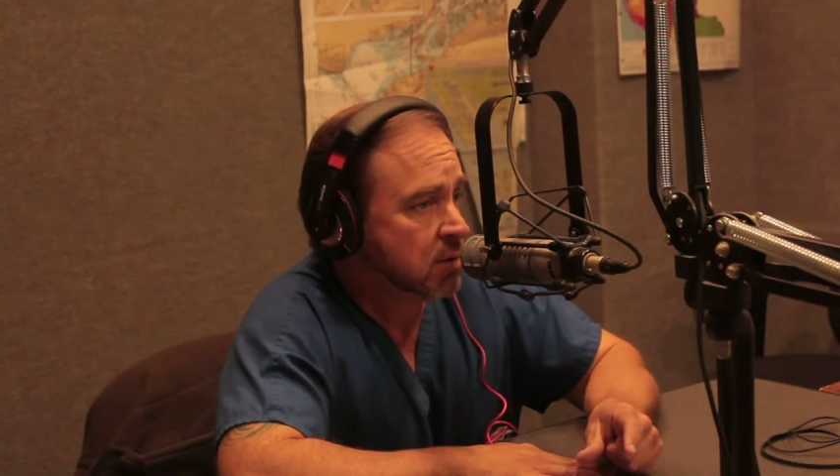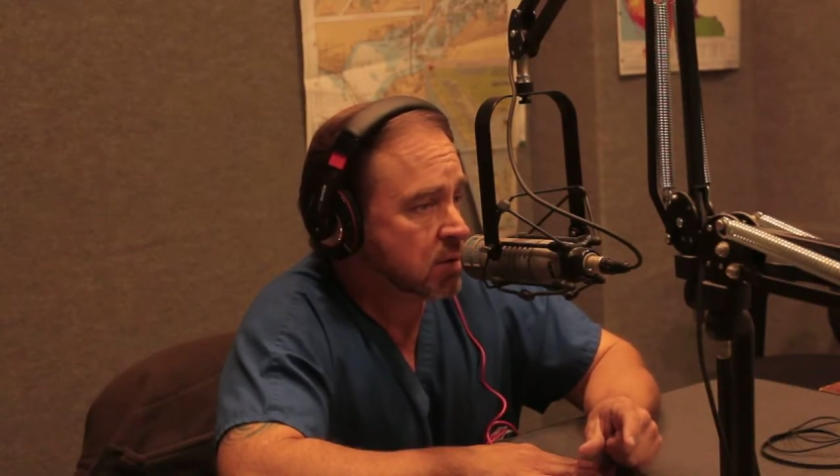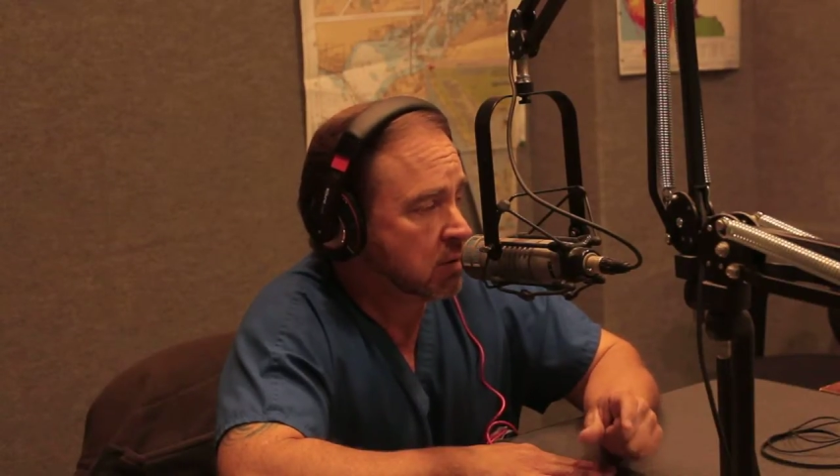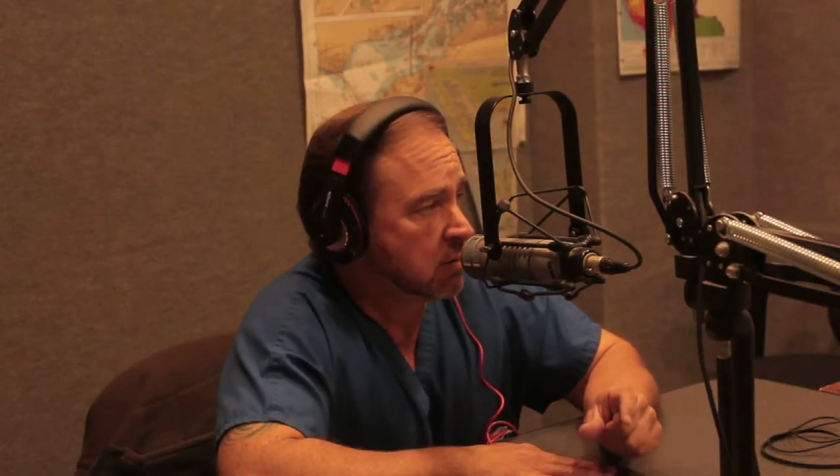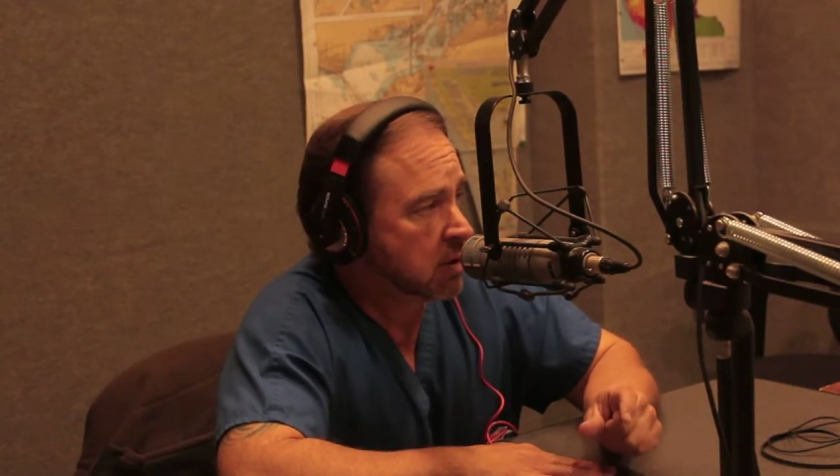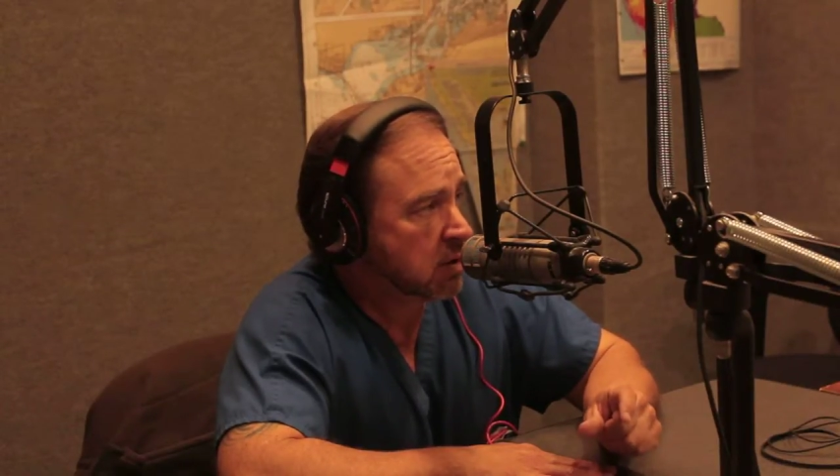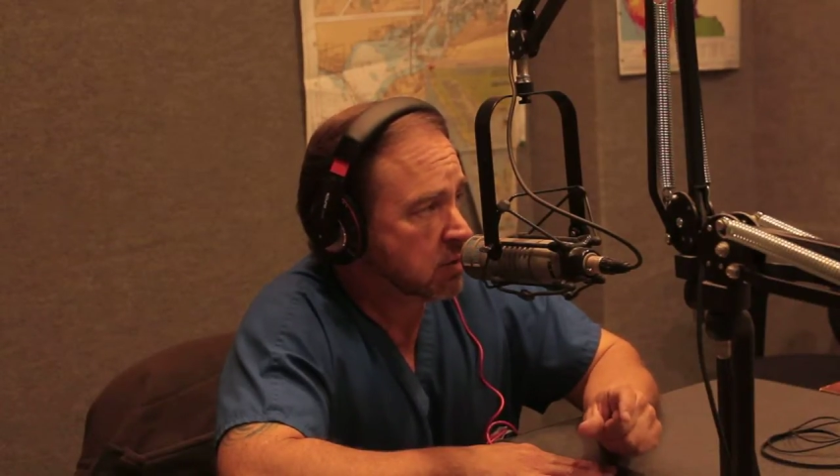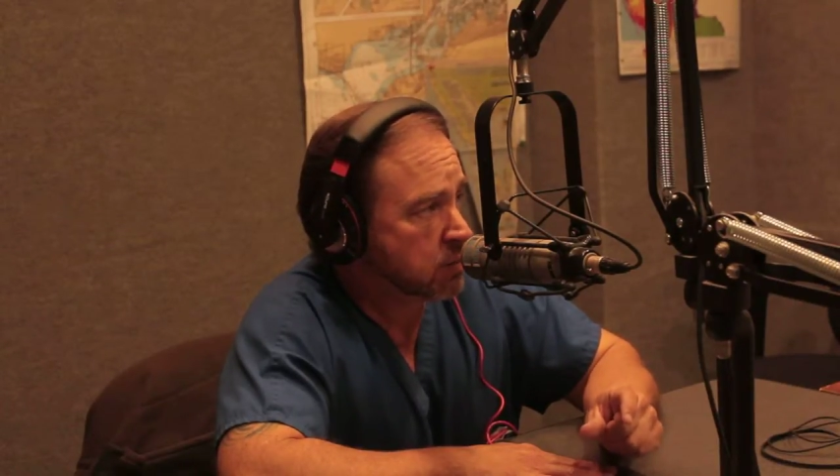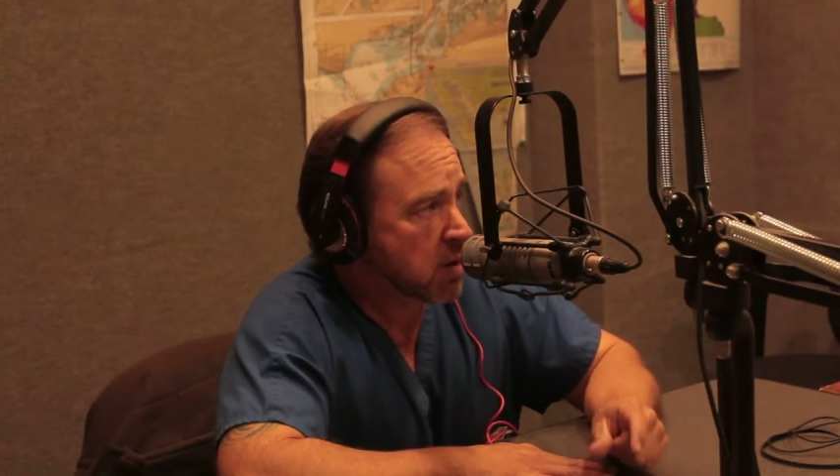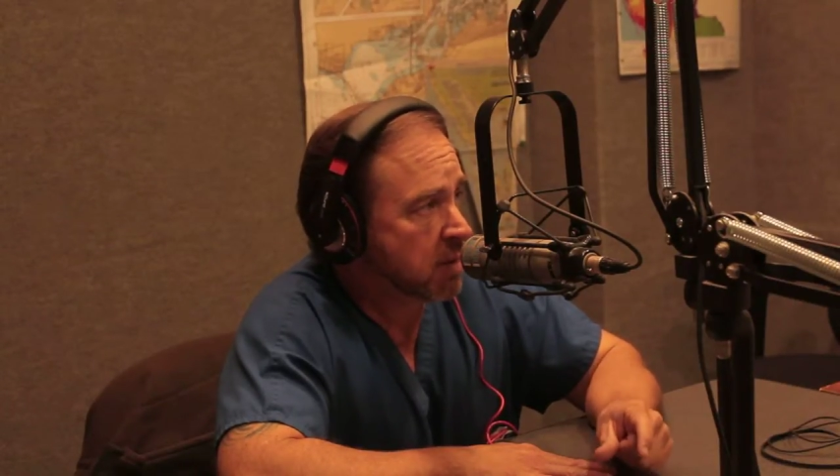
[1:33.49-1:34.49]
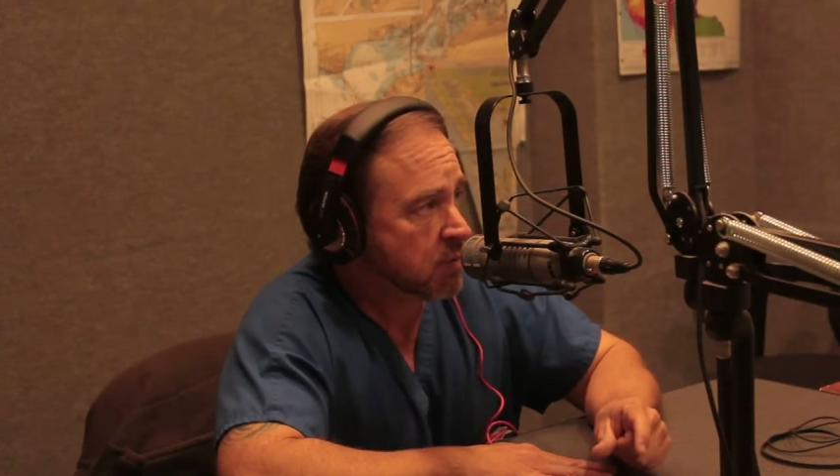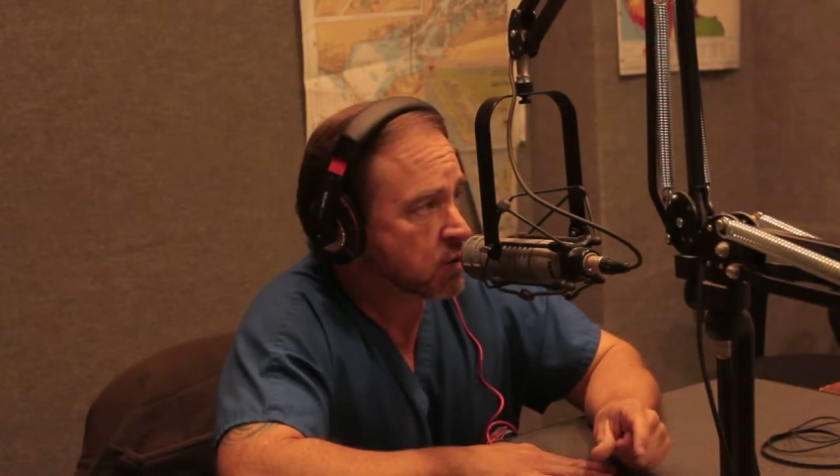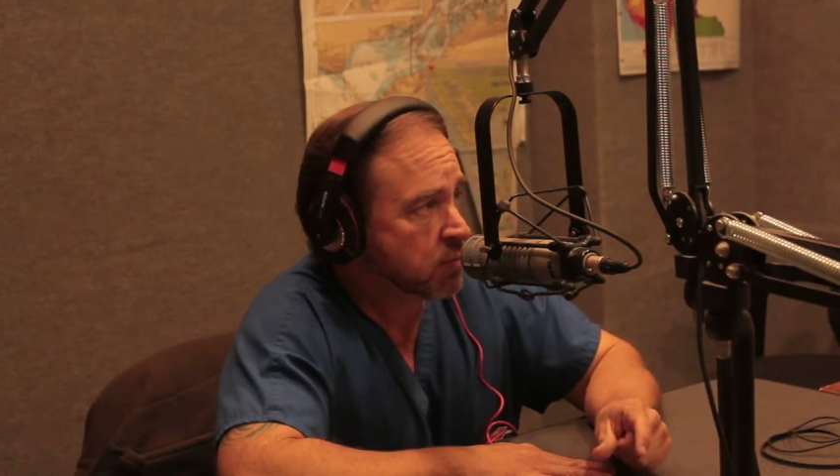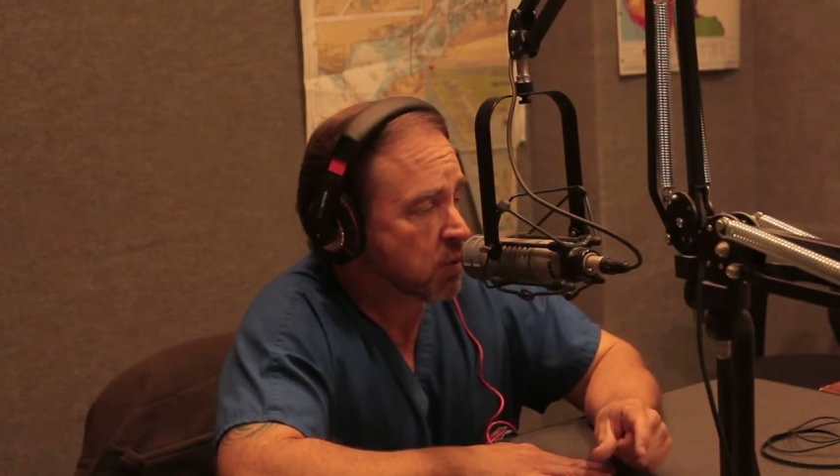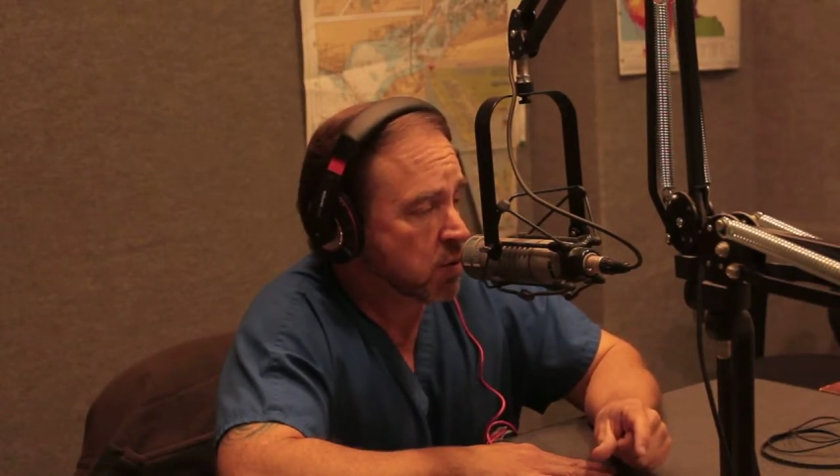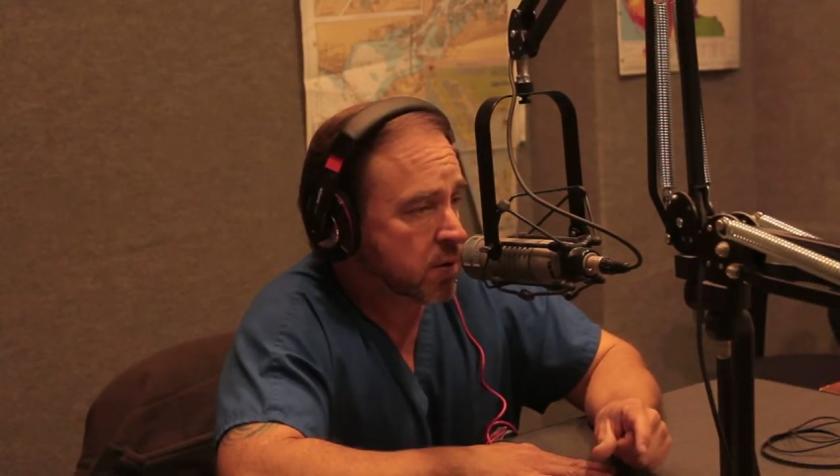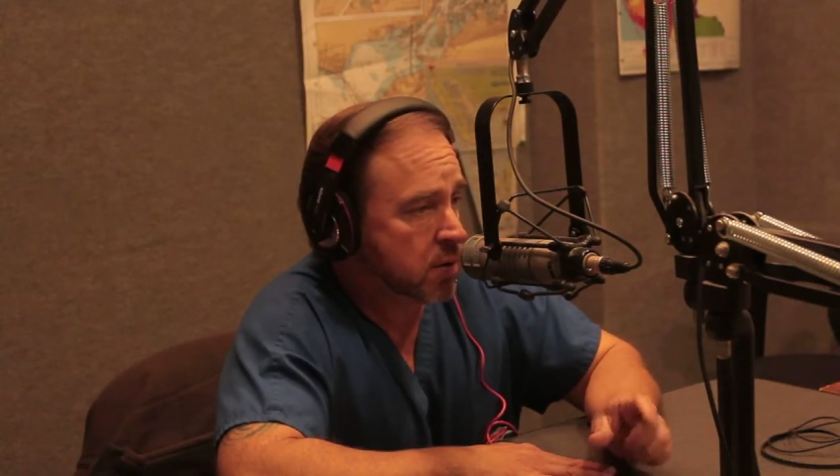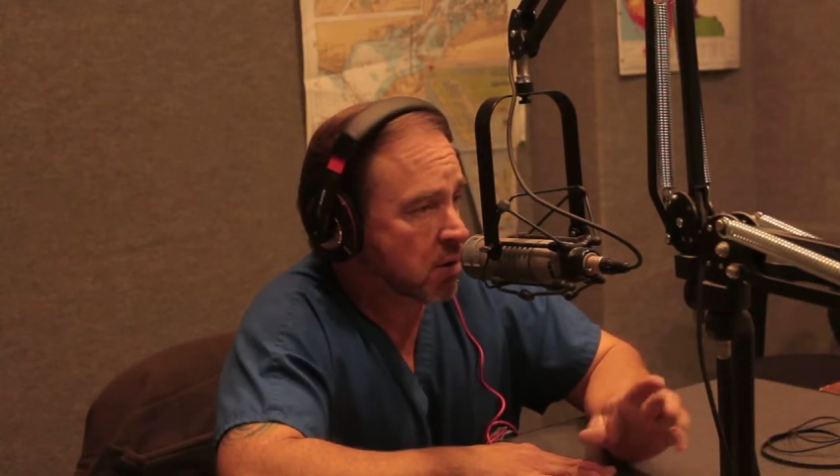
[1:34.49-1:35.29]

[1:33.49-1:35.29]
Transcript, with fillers: so that there's proper support